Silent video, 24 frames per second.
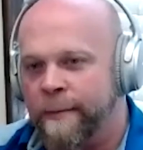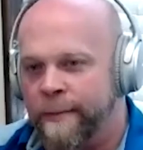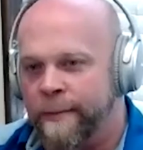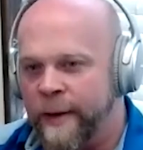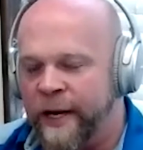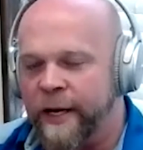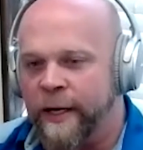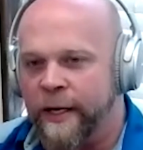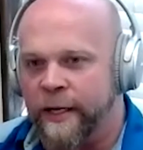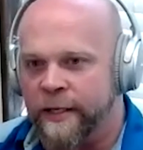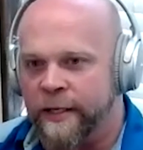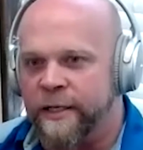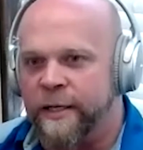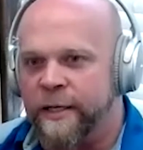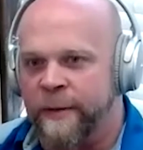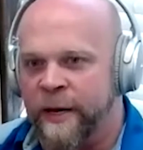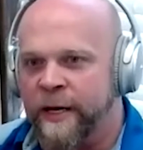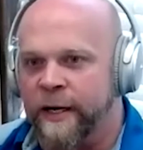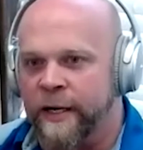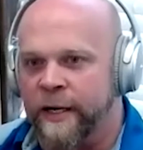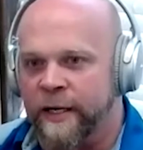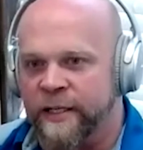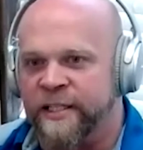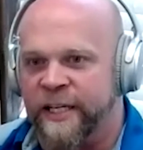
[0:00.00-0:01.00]
Making it making
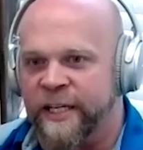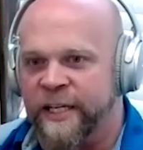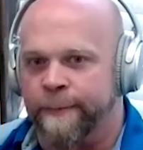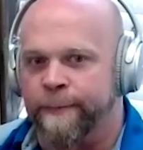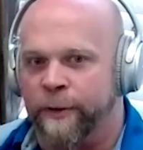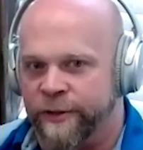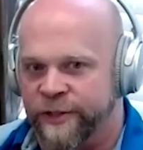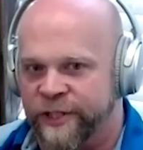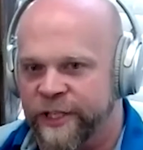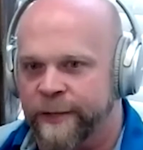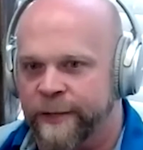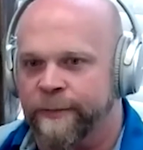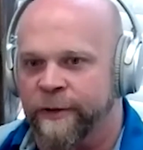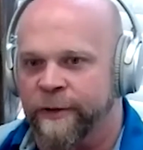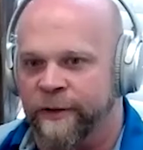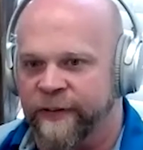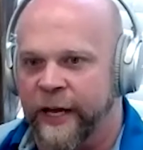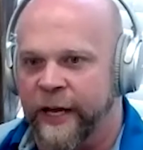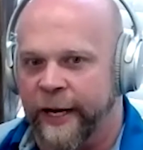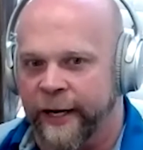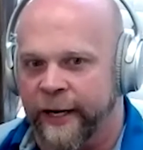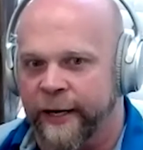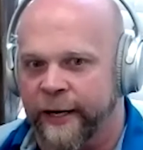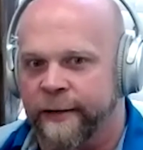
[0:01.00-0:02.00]
it simple, simplifying
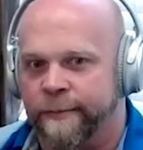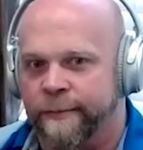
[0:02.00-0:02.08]
it.